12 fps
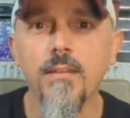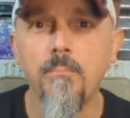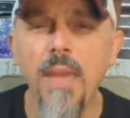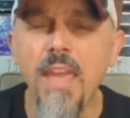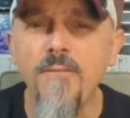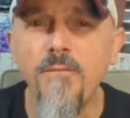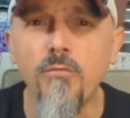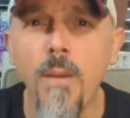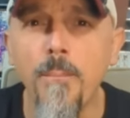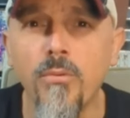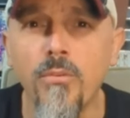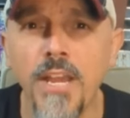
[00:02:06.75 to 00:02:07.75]
Paying for
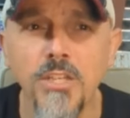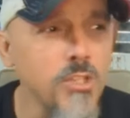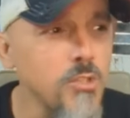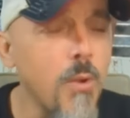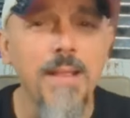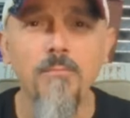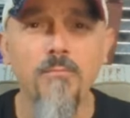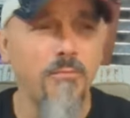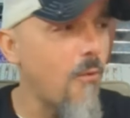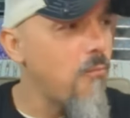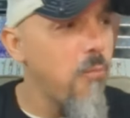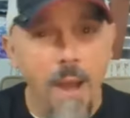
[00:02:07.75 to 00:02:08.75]
reparations? What
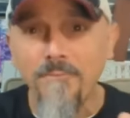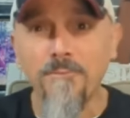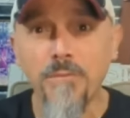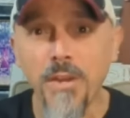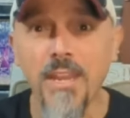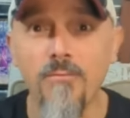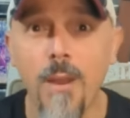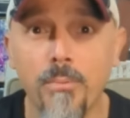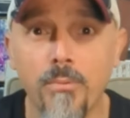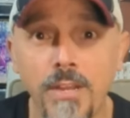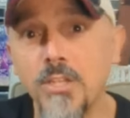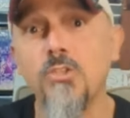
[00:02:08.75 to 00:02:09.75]
for? What freaking
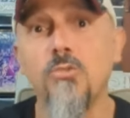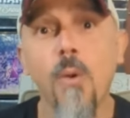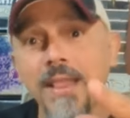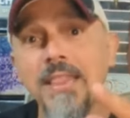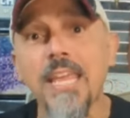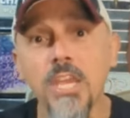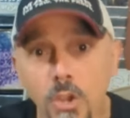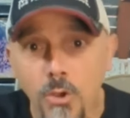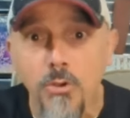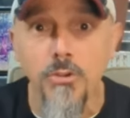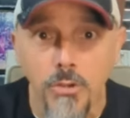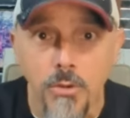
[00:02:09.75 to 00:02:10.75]
reparations? What do
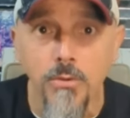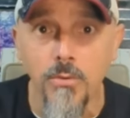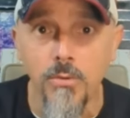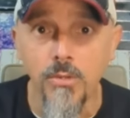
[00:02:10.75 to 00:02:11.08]
you do